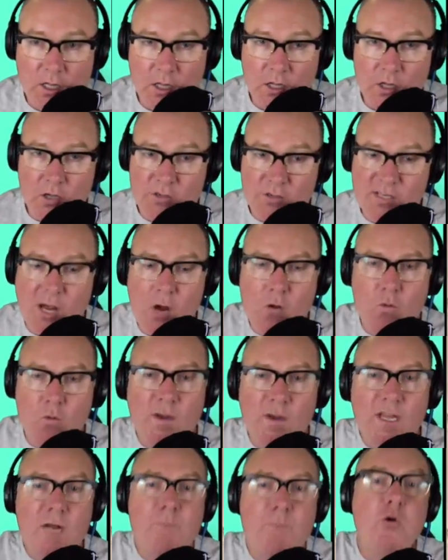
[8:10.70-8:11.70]
So we're
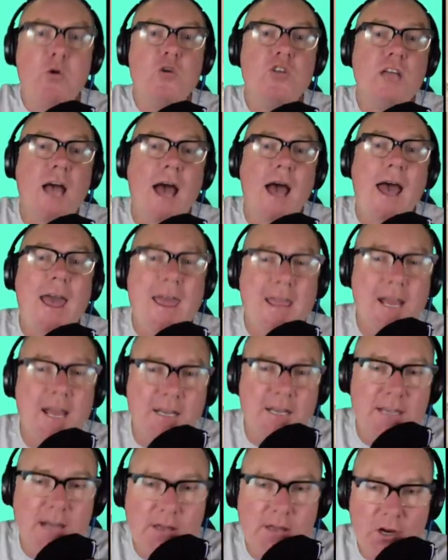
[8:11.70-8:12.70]
going to push
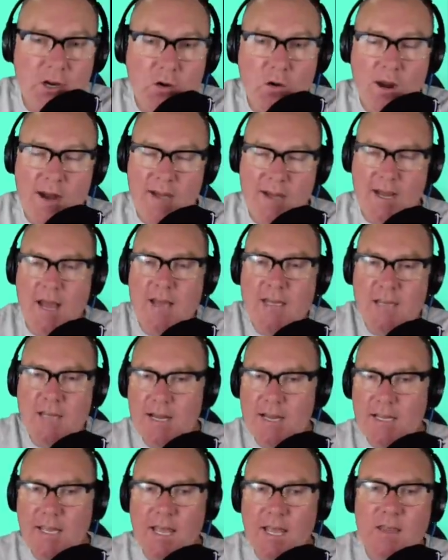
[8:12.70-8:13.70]
another crate. And yet
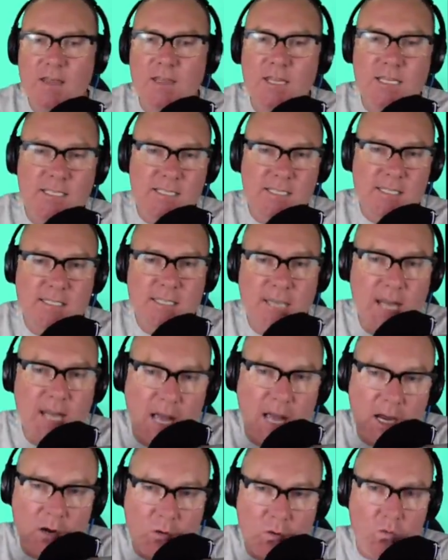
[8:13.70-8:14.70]
again, this is
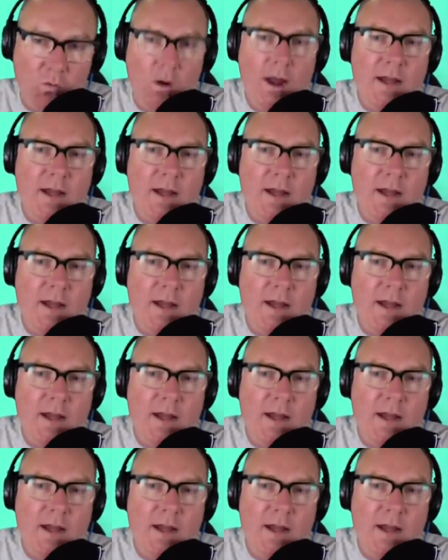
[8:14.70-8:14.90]
a great